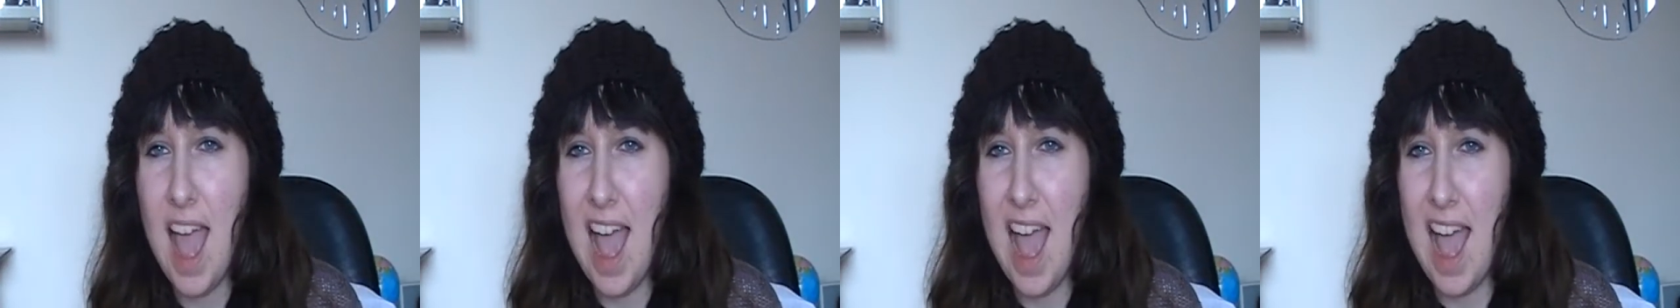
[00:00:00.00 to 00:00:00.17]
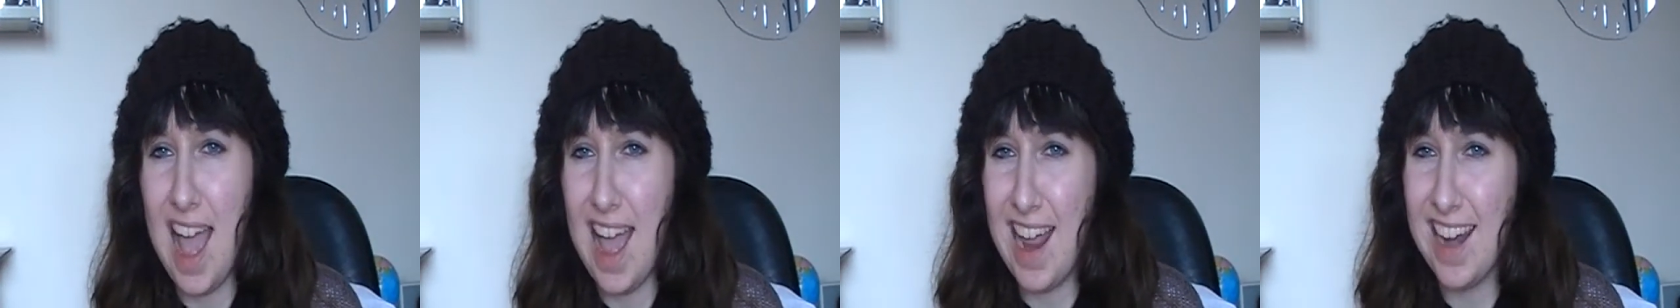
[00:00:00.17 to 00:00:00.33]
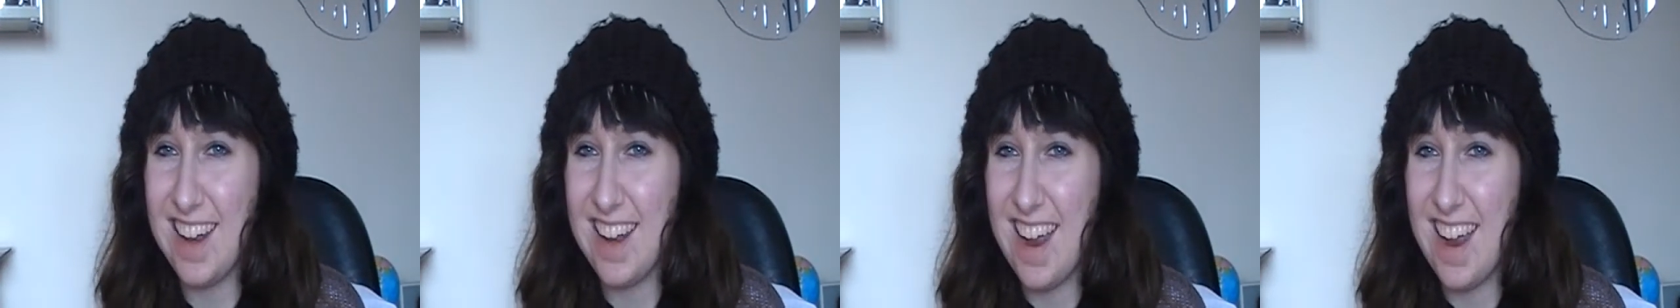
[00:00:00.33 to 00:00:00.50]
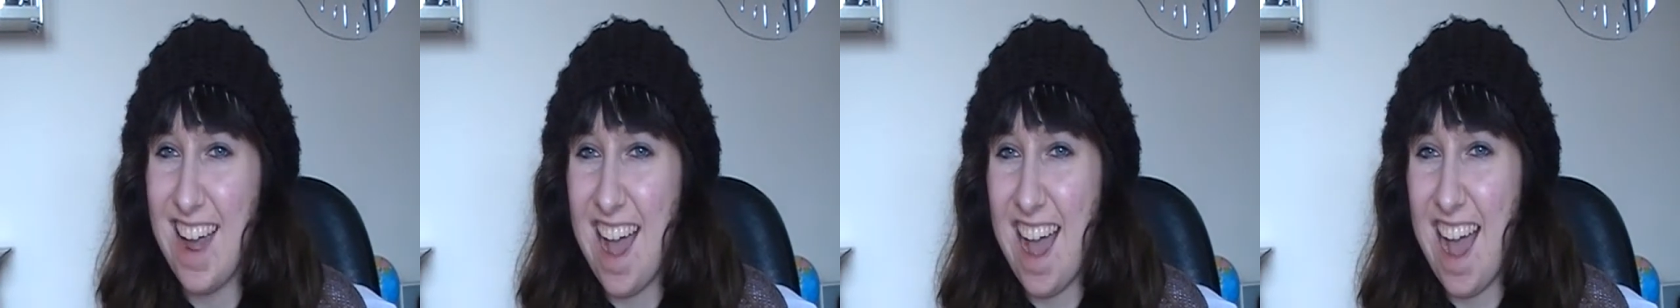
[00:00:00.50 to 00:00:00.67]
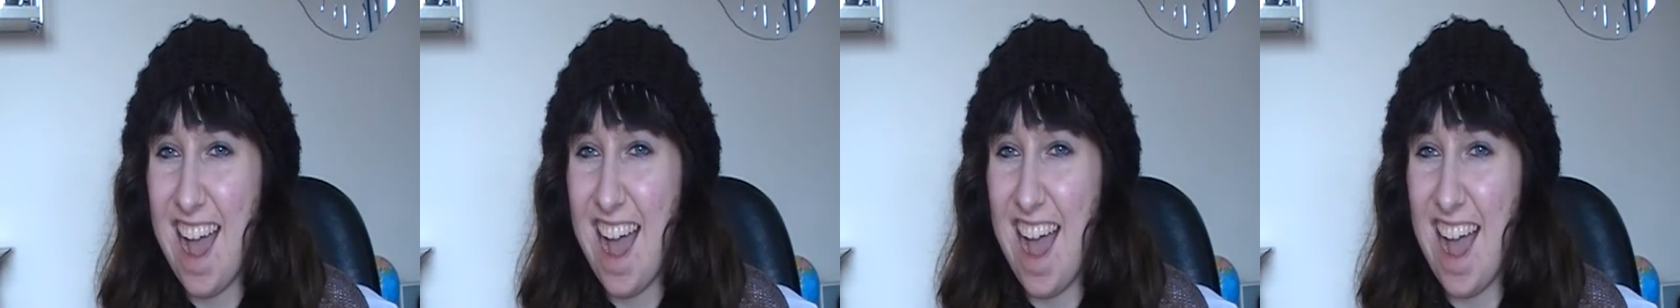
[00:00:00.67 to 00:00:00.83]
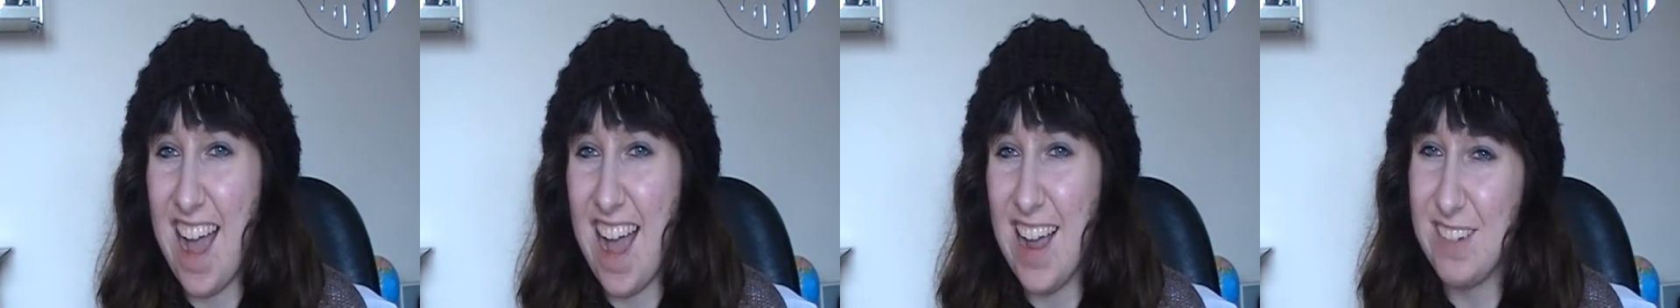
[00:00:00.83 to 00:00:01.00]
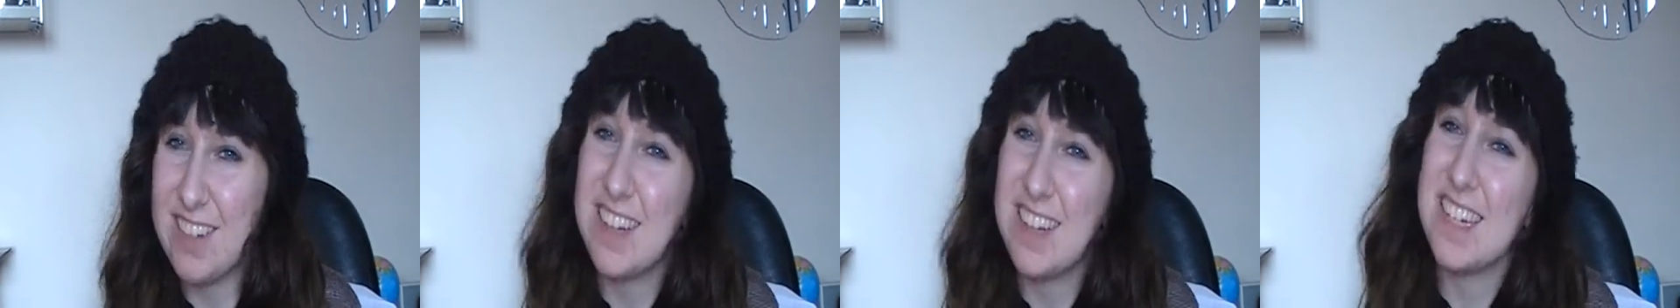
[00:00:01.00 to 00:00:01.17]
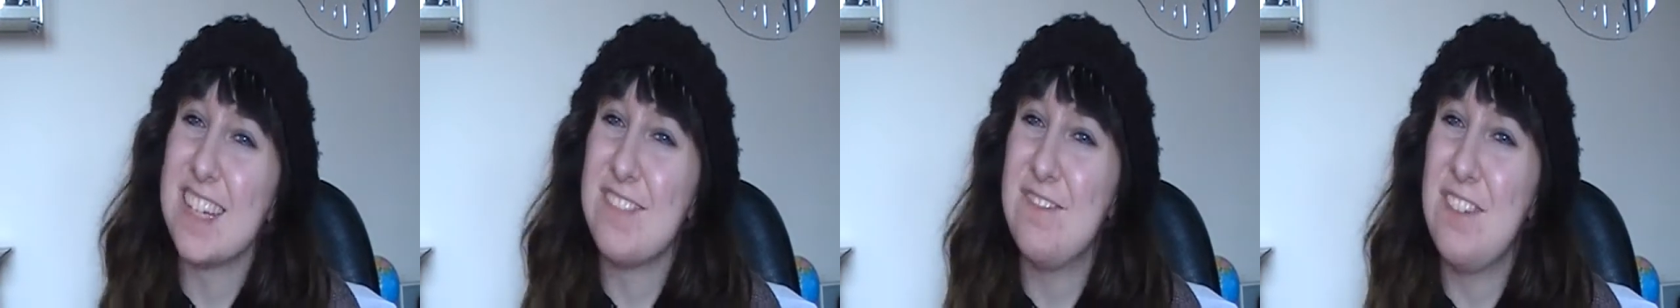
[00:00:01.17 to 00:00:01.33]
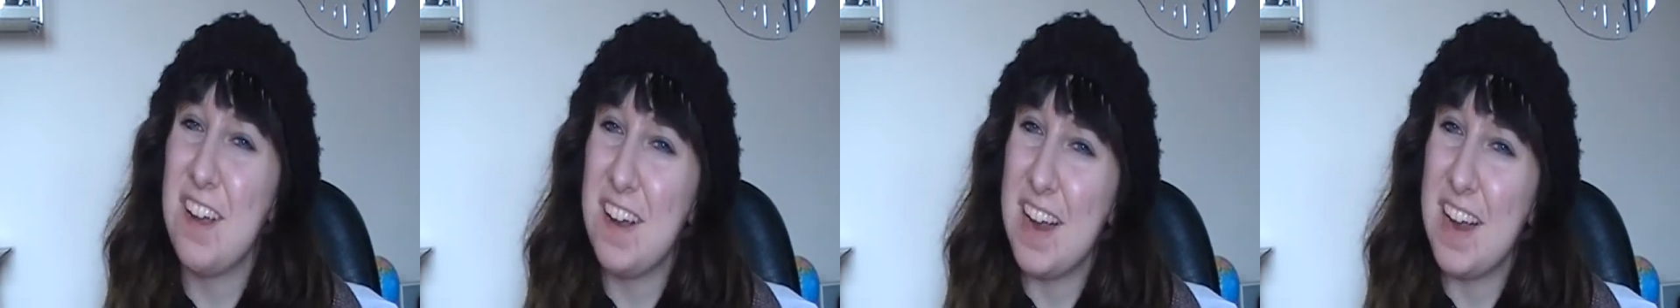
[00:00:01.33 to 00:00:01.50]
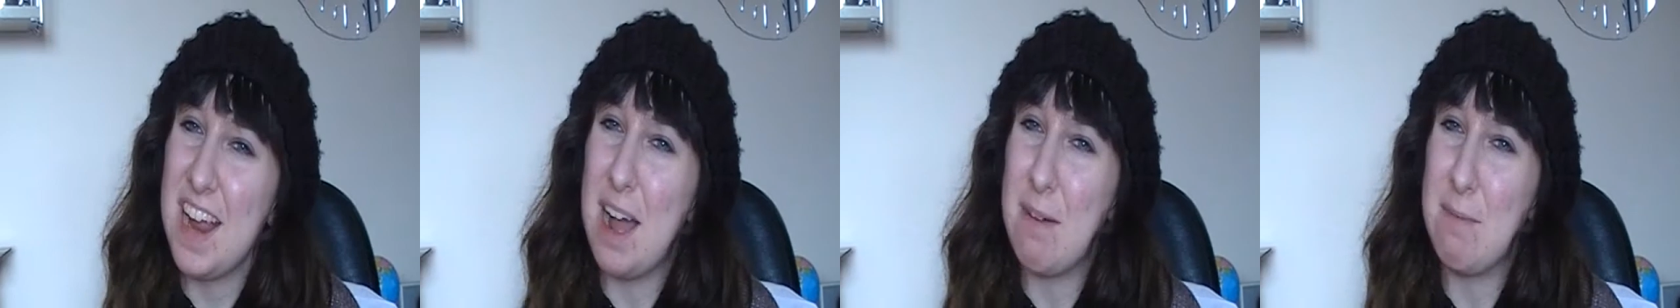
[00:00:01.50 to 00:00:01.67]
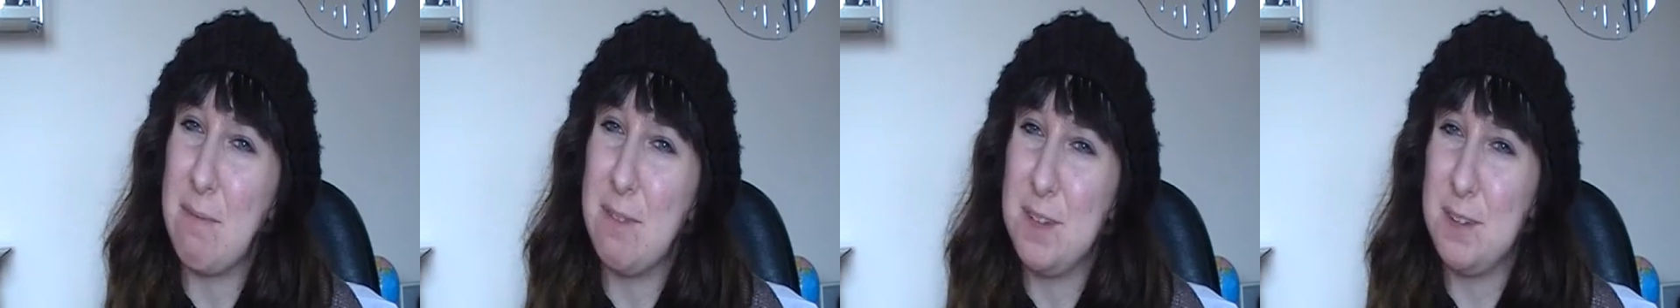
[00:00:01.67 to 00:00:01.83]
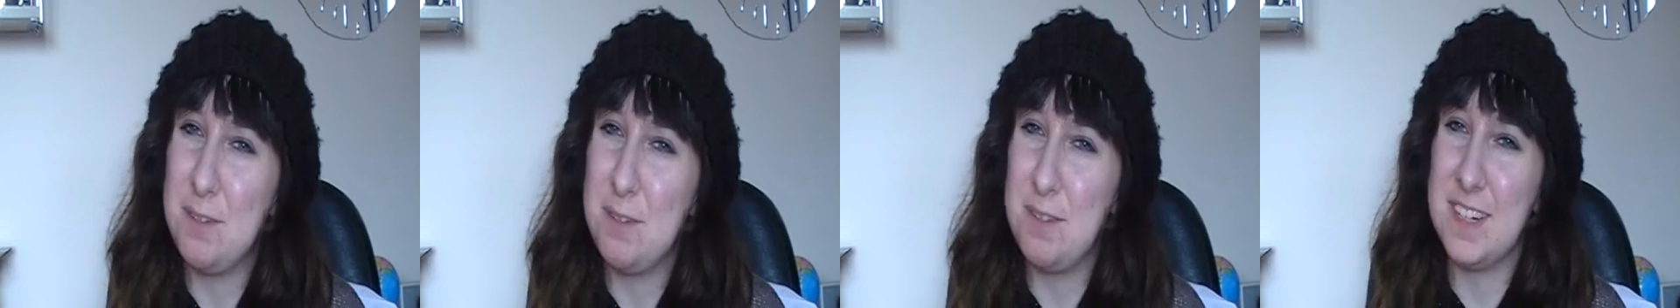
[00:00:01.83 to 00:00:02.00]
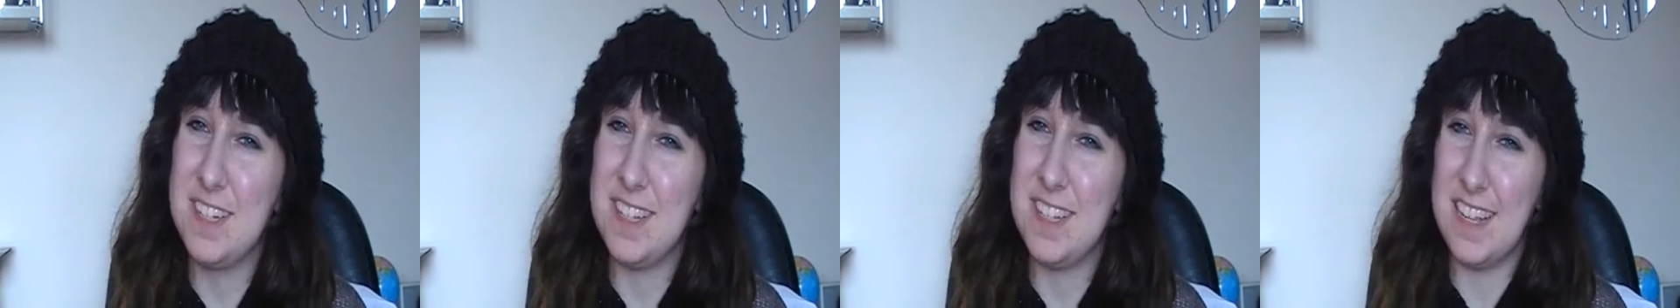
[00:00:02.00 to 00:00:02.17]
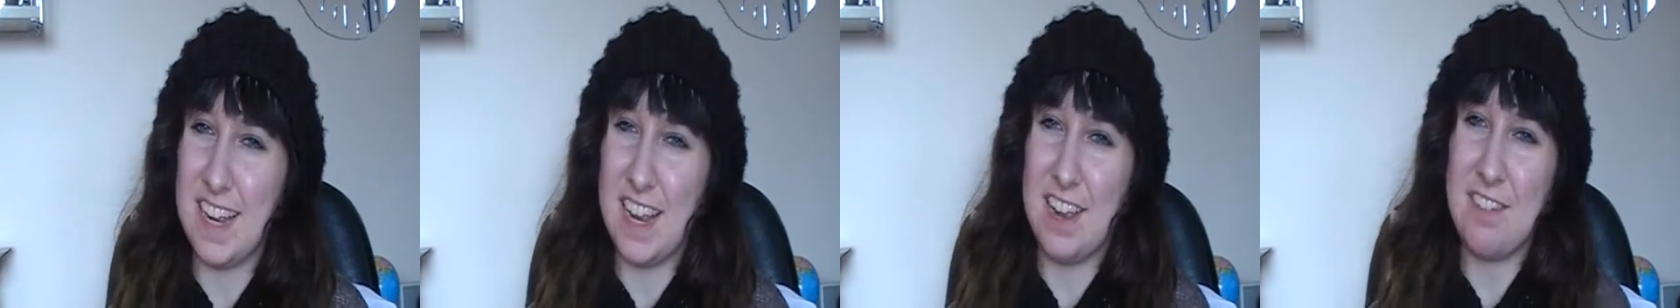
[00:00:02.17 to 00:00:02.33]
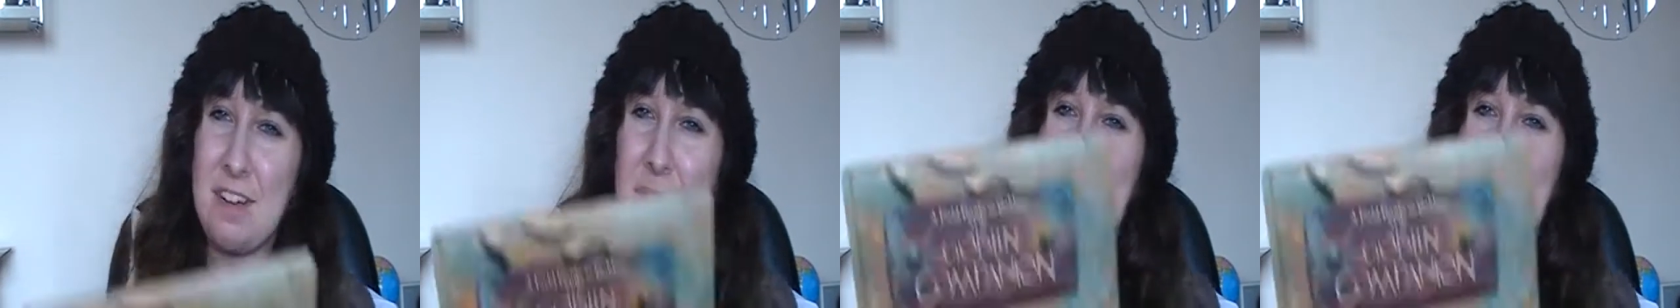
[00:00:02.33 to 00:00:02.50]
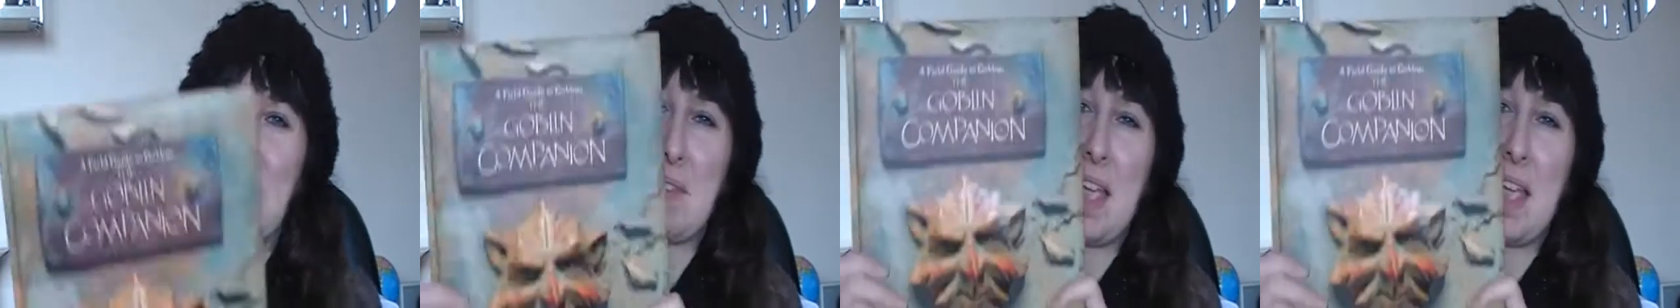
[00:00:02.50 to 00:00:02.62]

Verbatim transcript: and I was very happy to receive